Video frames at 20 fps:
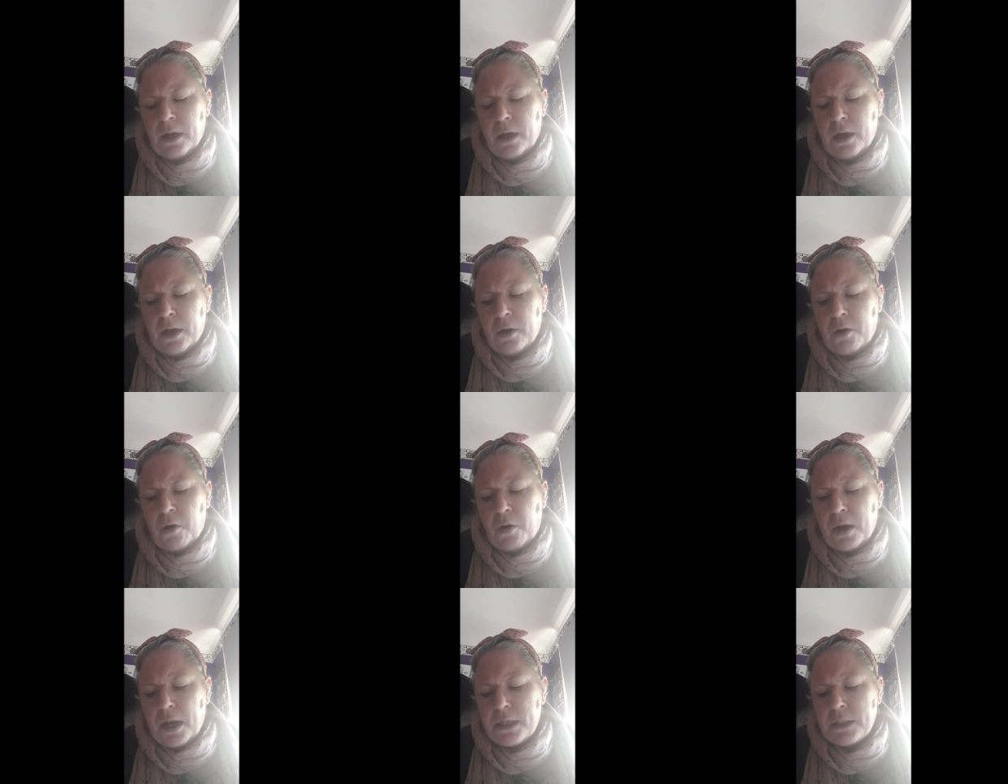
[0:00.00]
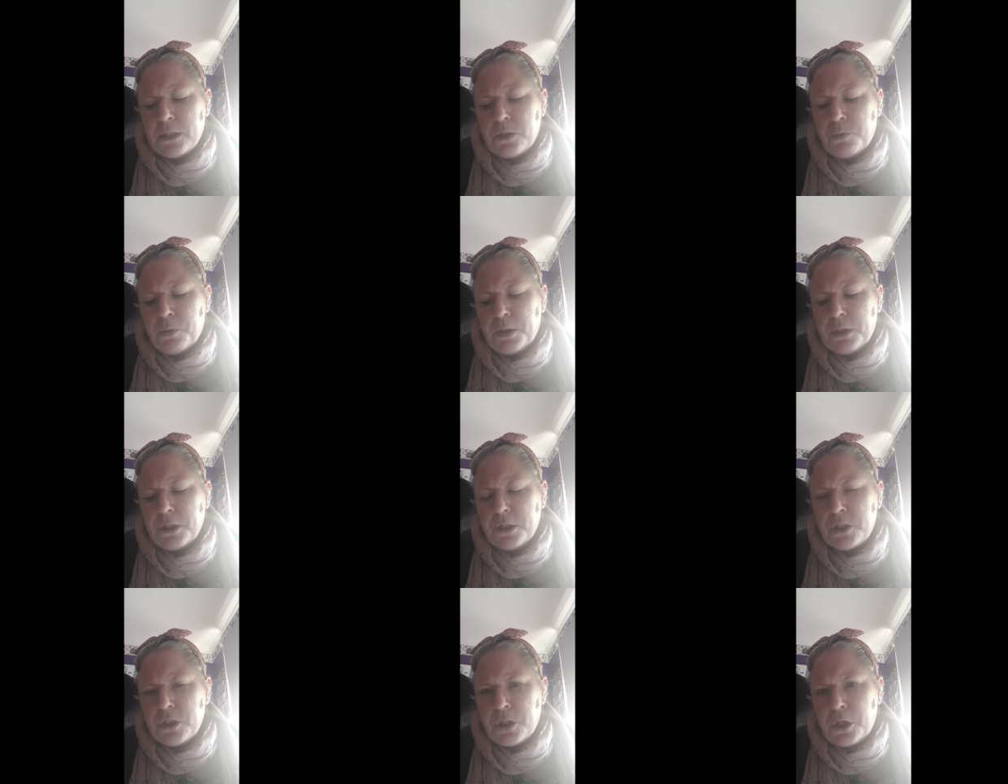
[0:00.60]
and on entering
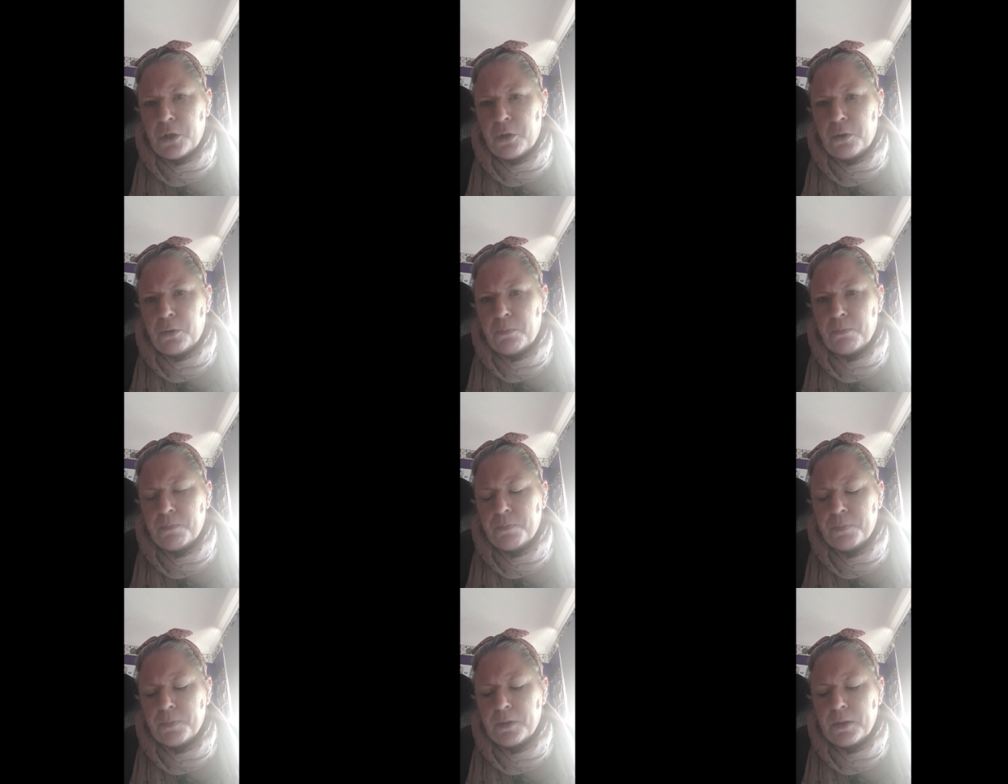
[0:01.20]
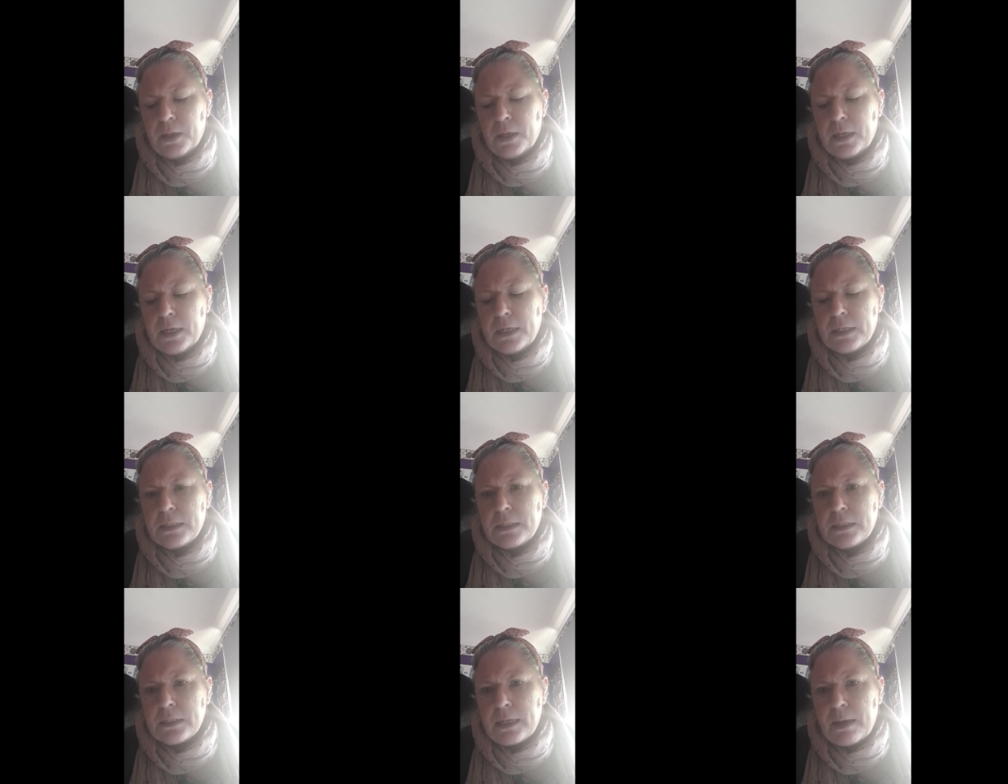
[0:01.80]
the tomb,
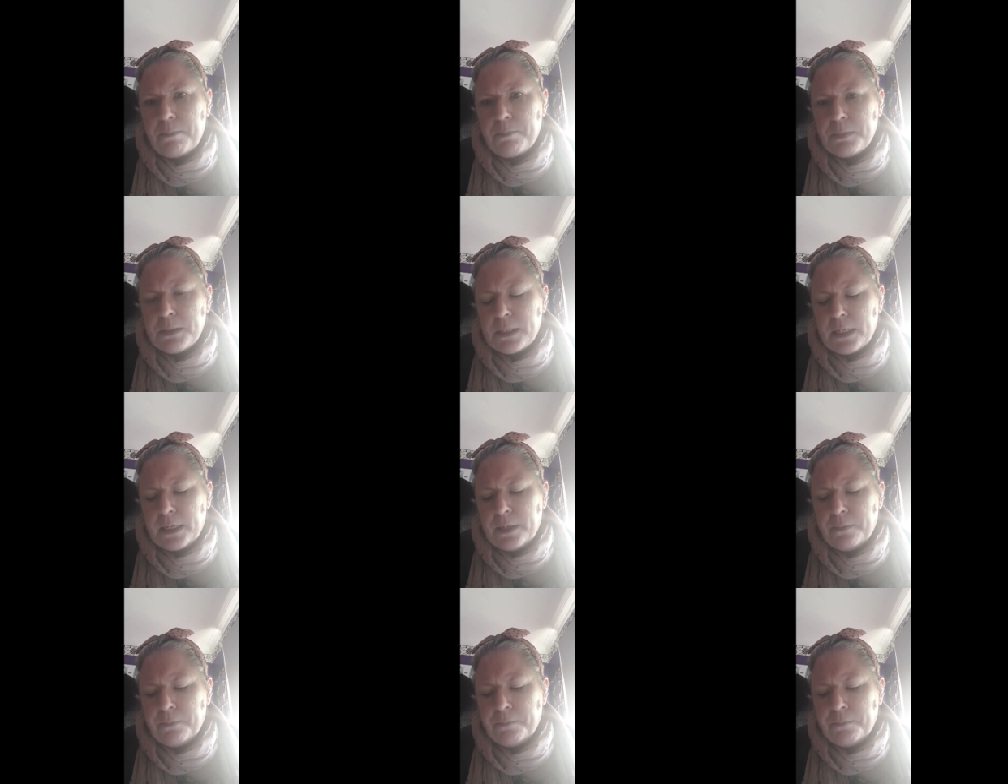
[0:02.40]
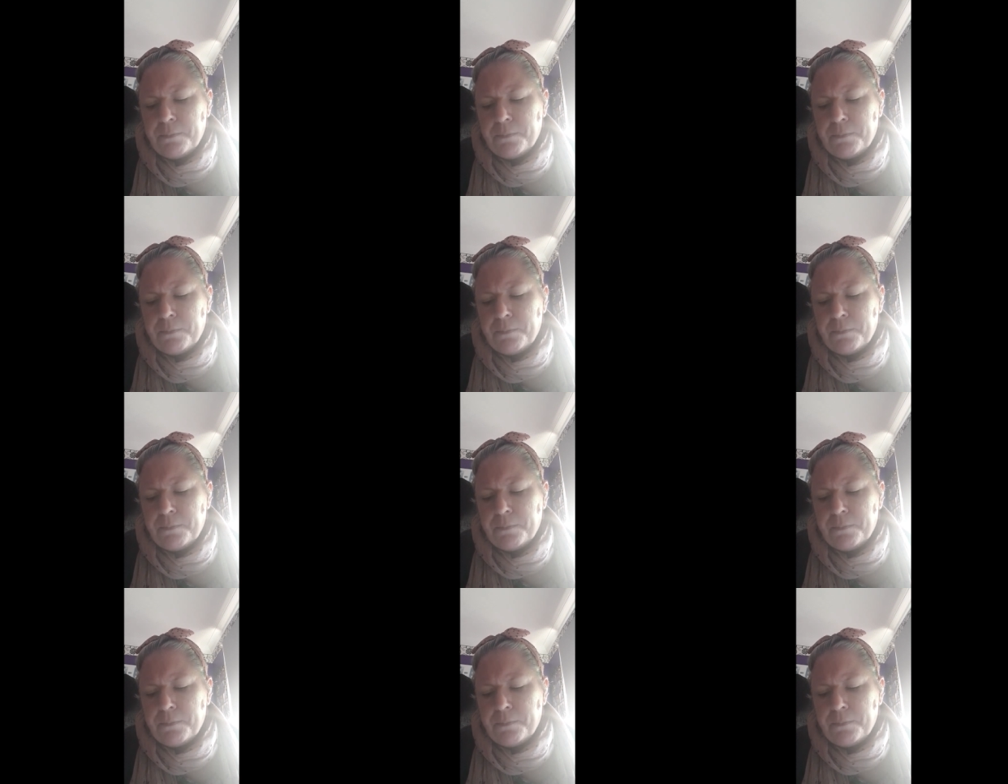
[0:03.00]
it is empty.